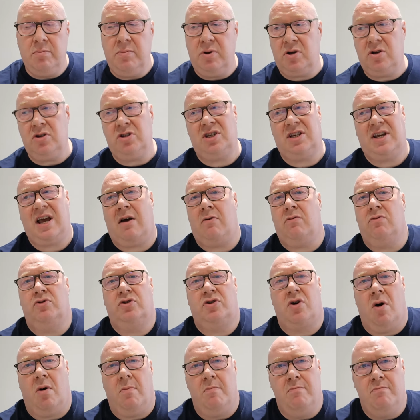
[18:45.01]
Because
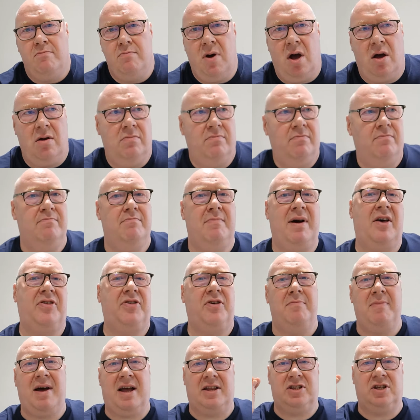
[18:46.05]
Carol's got
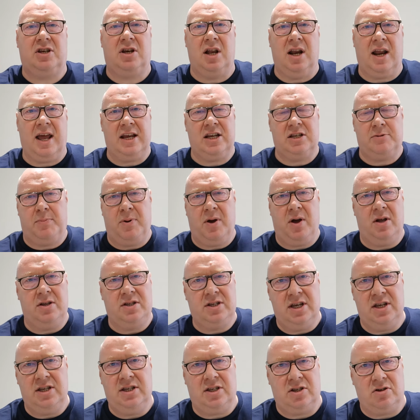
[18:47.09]
mathematical
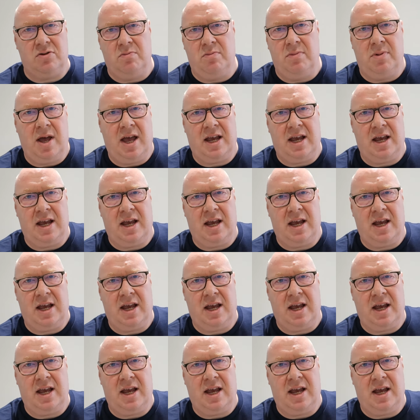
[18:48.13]
expertise,